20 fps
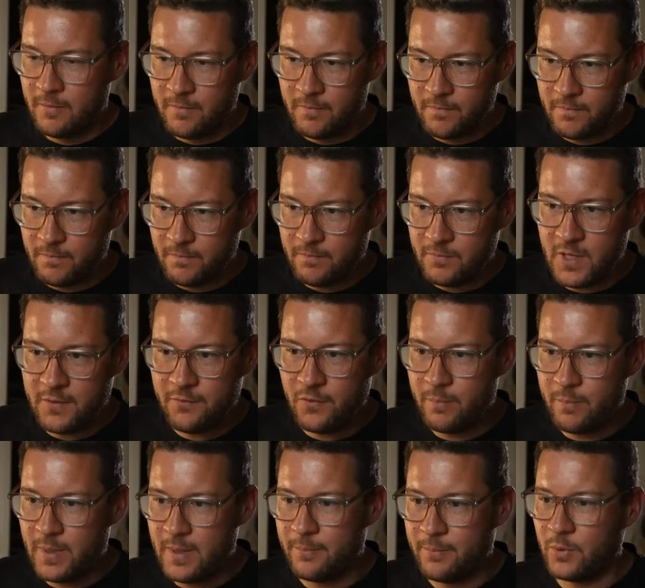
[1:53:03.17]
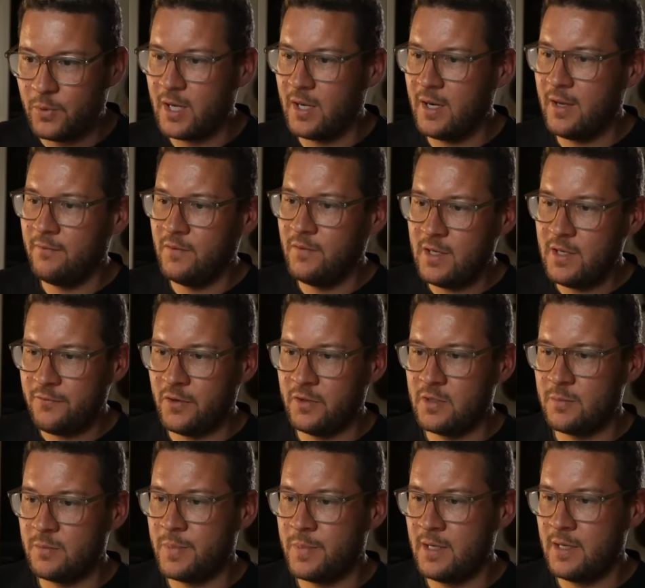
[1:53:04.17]
Different people can have different
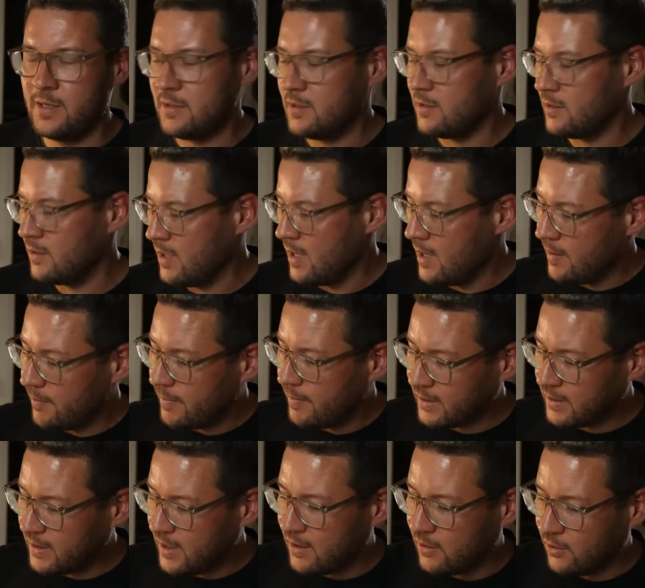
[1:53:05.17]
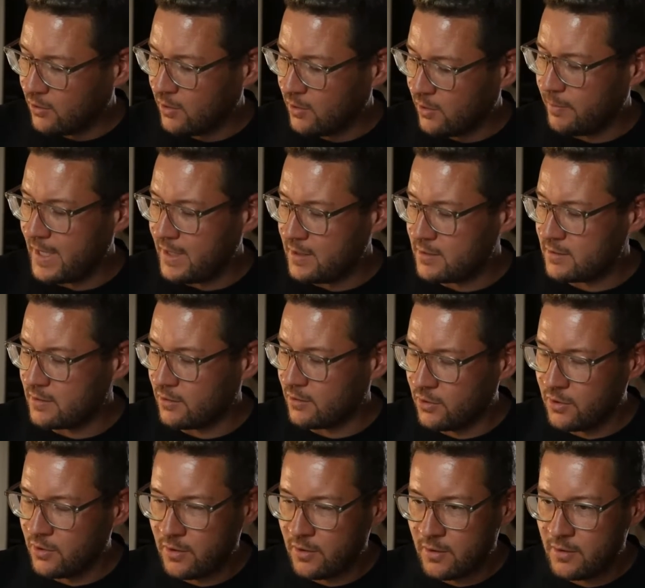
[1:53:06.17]
opinions, but they are all based
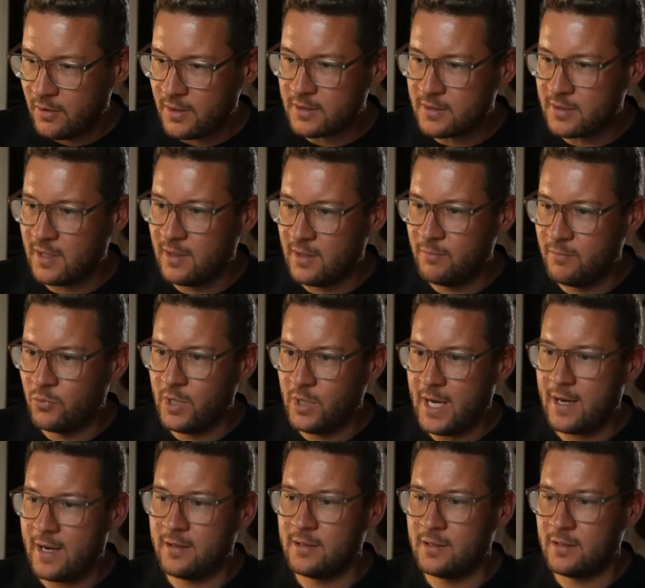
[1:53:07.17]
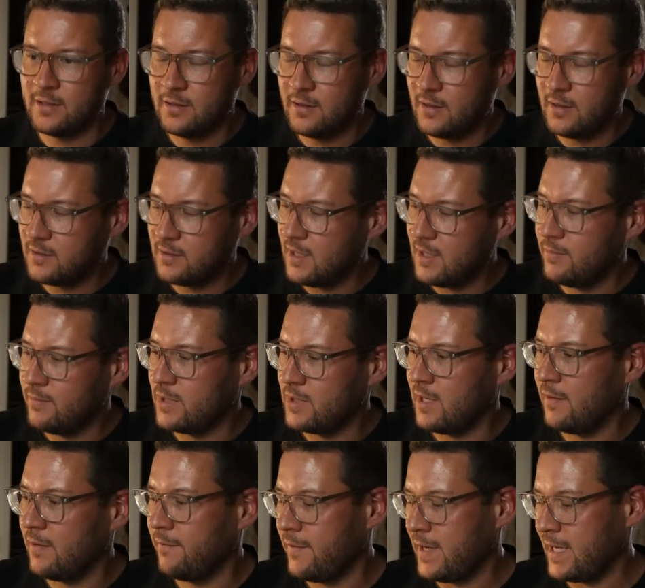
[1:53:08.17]
on the same reality, the same set of
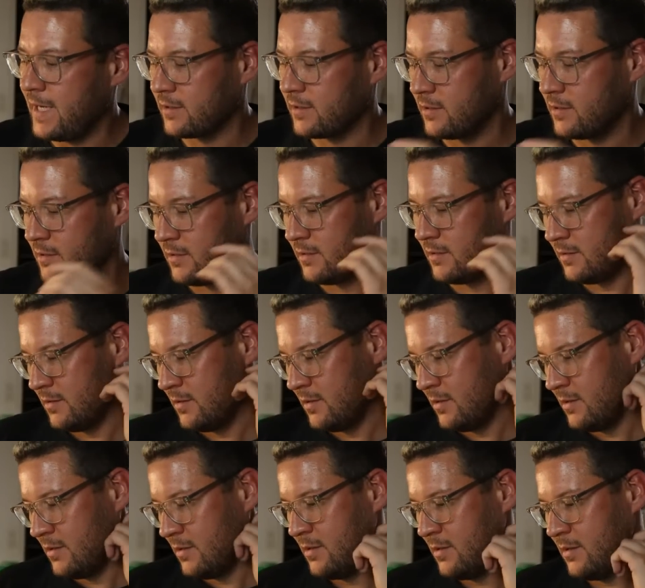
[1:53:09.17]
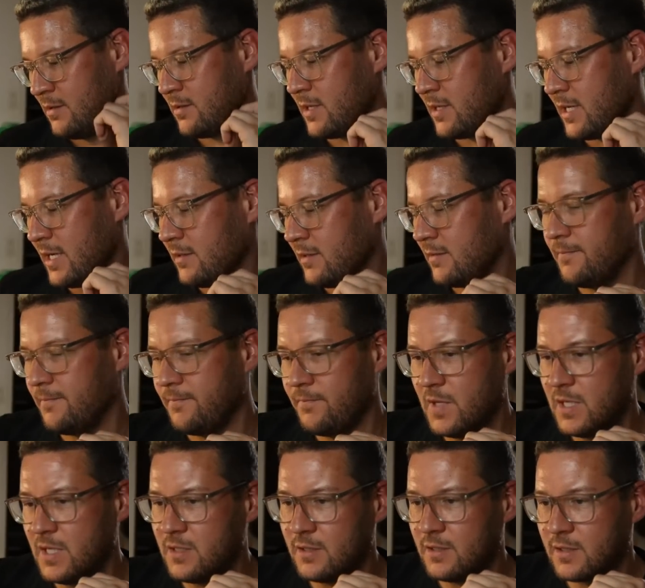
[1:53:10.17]
facts, right?
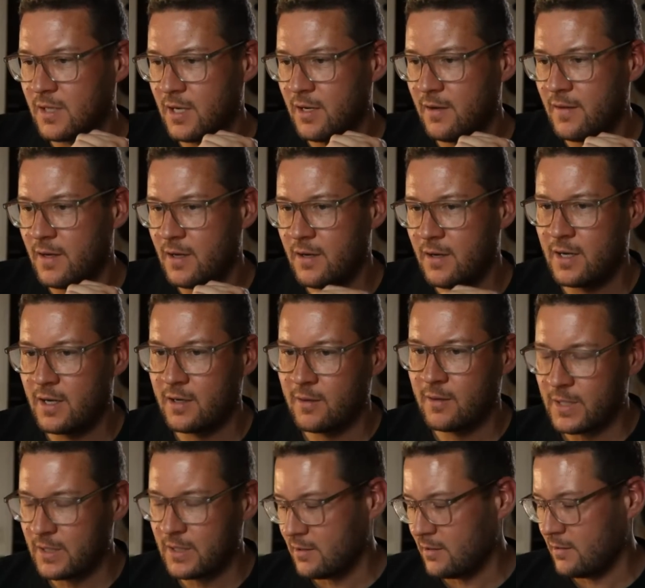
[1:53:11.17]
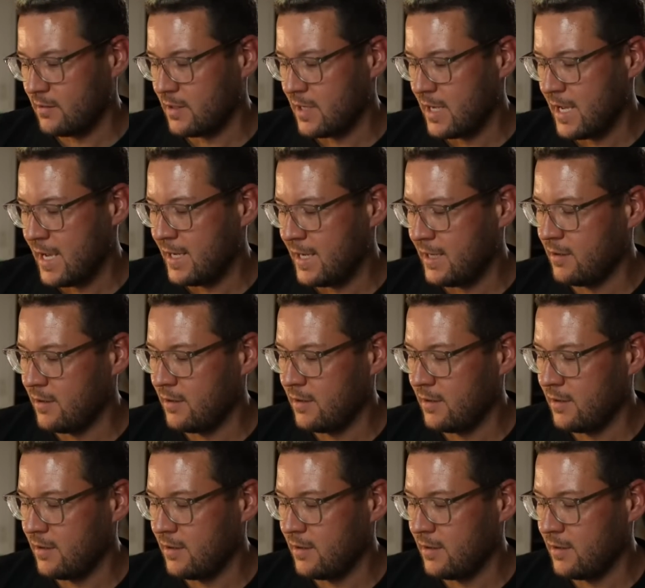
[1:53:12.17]
This is kind of the argument I had.